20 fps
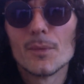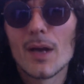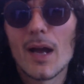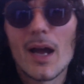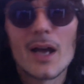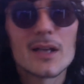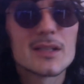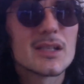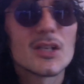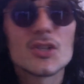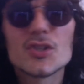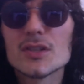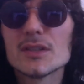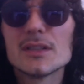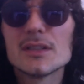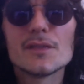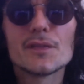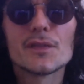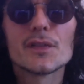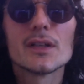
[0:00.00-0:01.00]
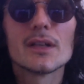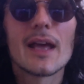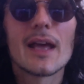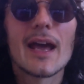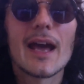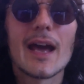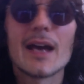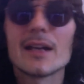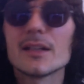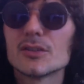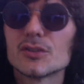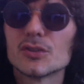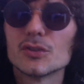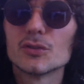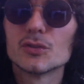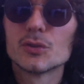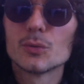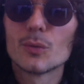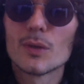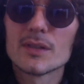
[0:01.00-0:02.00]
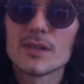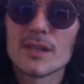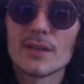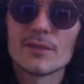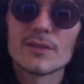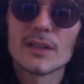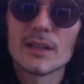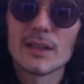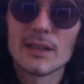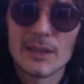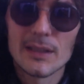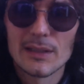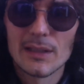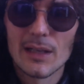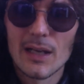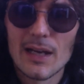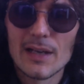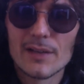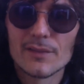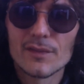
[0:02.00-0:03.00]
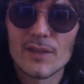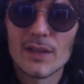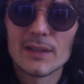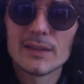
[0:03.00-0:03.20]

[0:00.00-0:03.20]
such a different attitude towards everything in life.